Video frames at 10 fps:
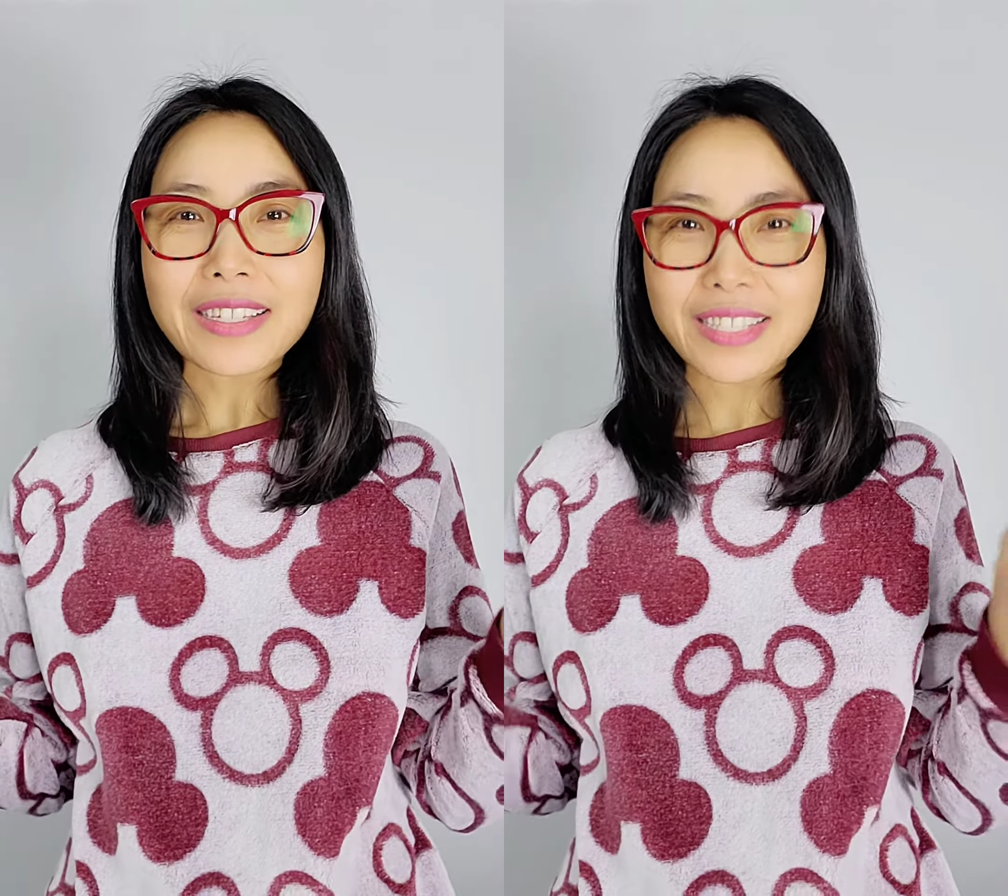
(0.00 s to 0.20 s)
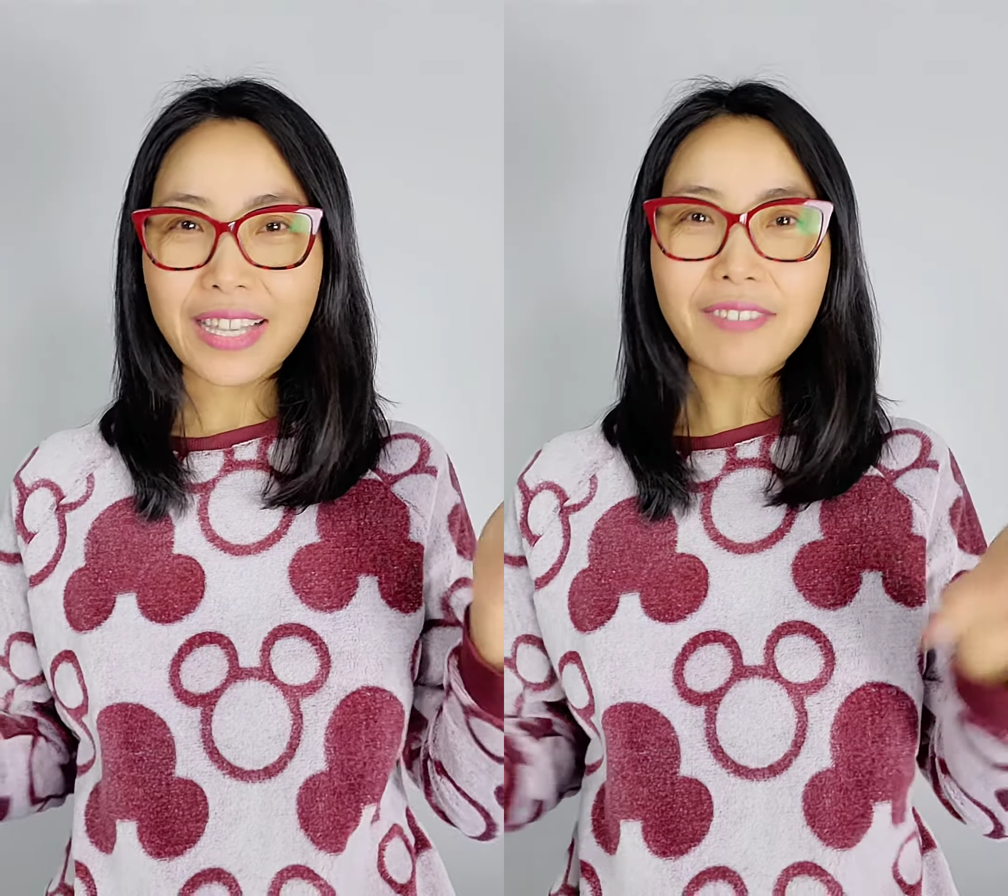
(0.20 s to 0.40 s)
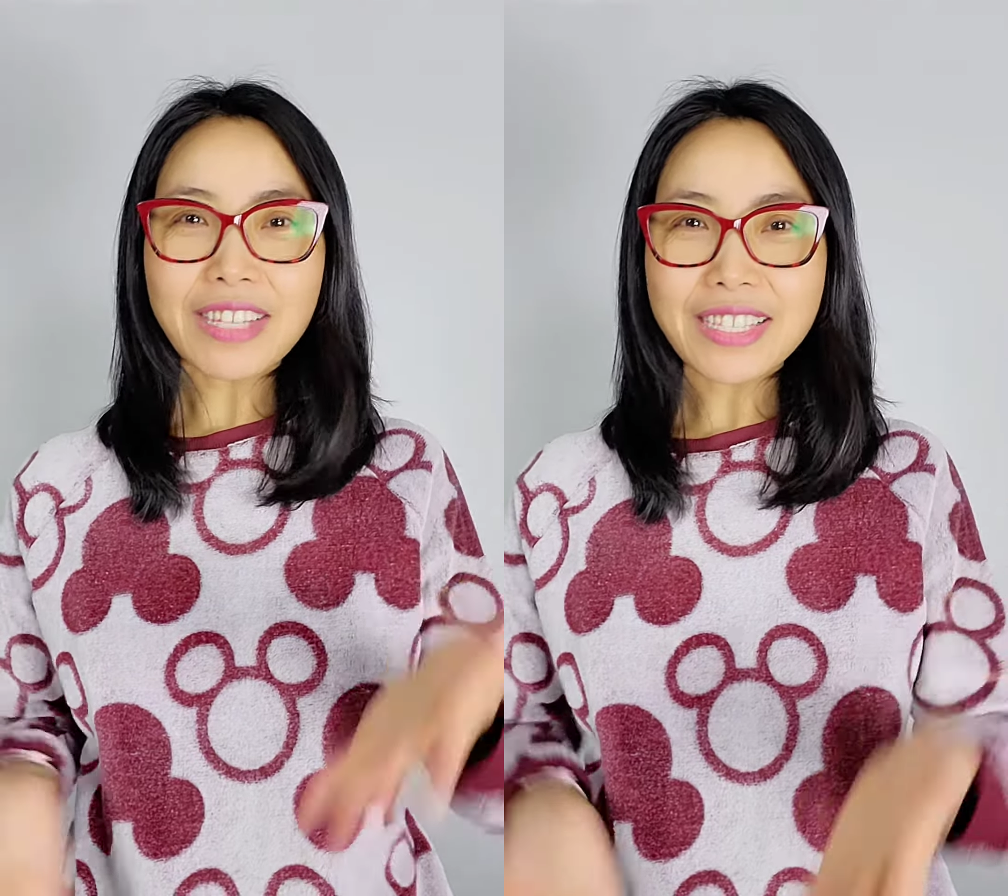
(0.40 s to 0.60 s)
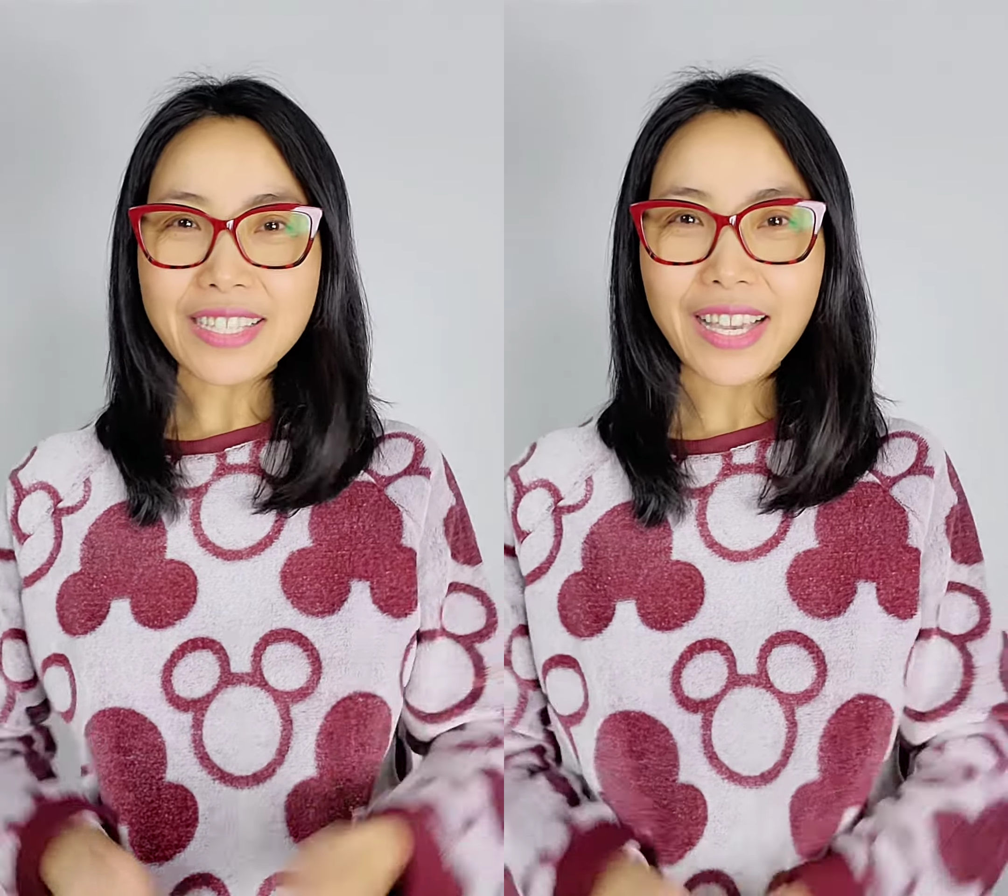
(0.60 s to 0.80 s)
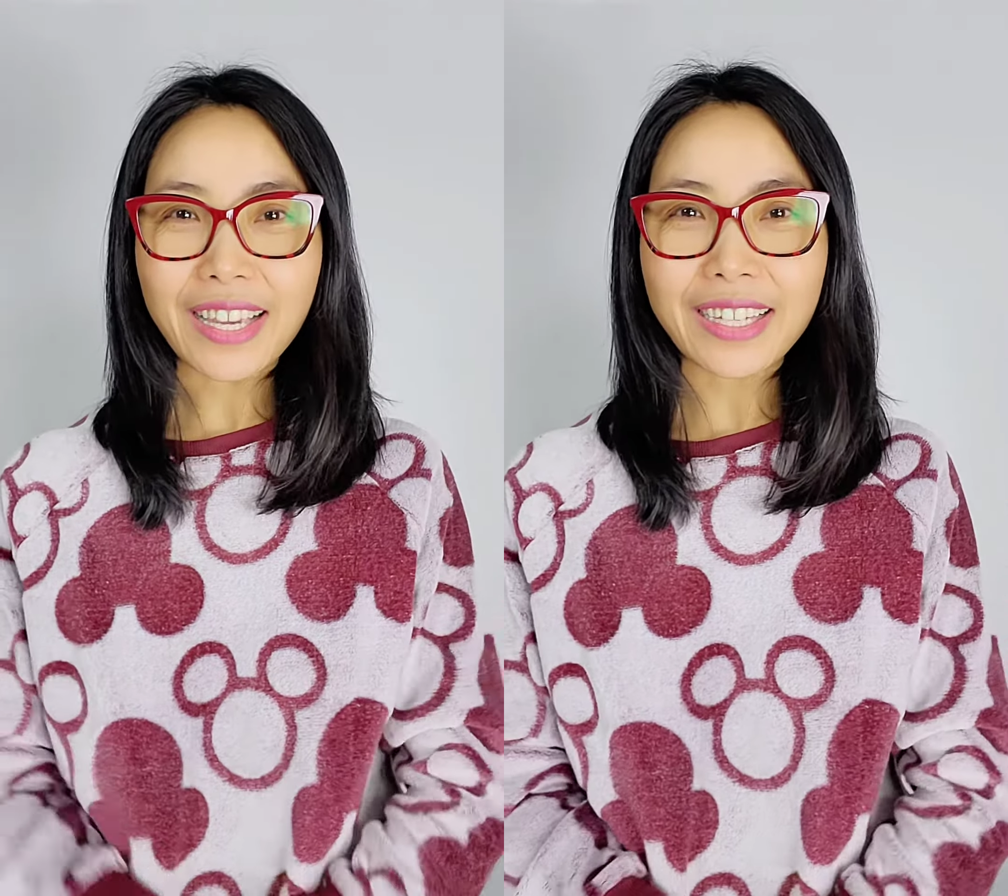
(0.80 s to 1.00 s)
seven
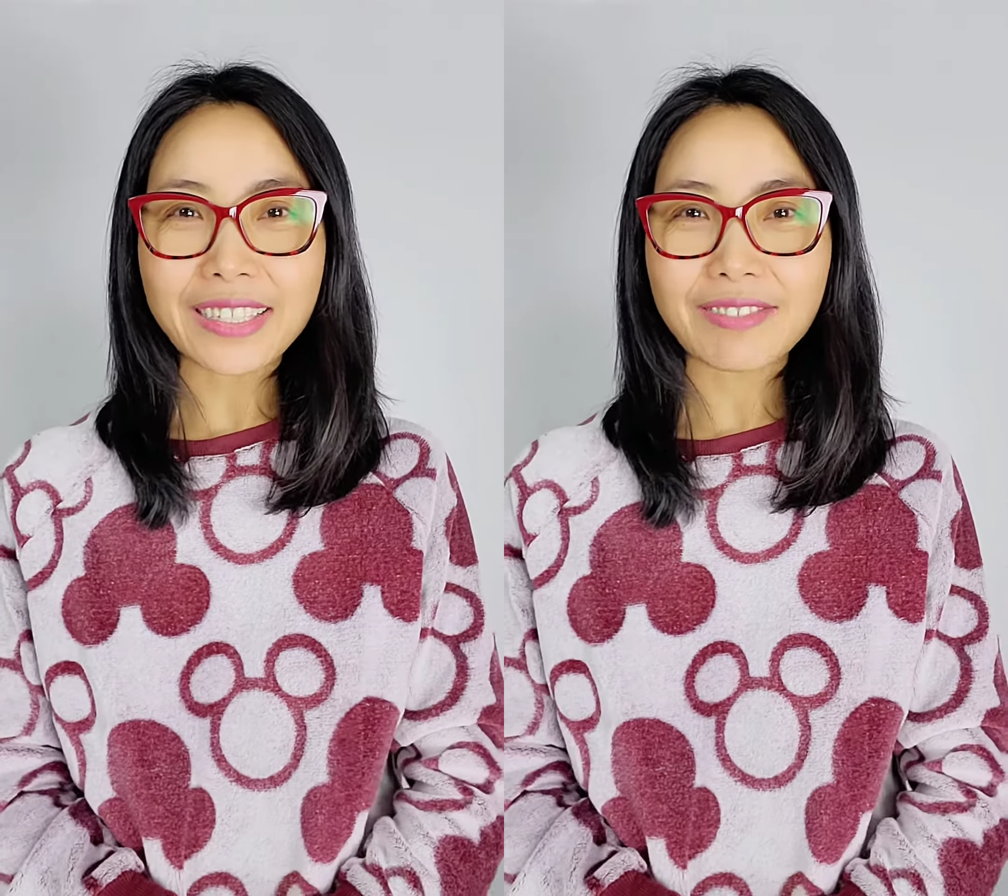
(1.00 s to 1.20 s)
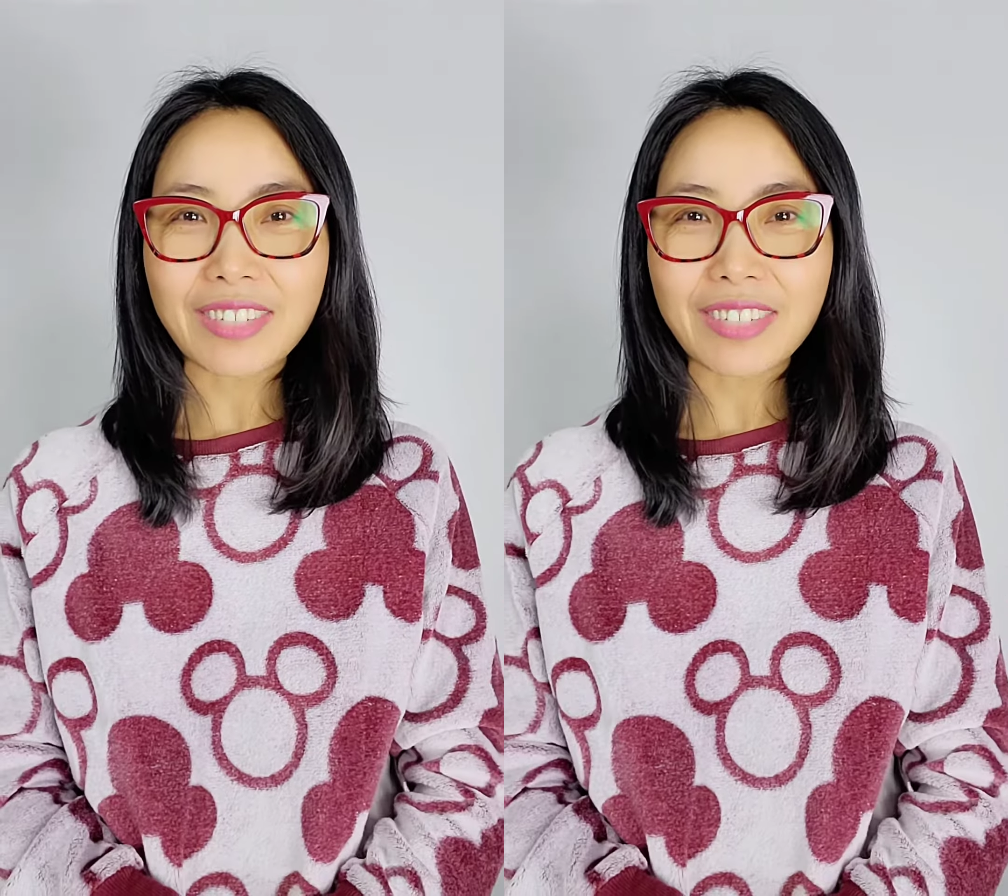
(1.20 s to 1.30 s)
second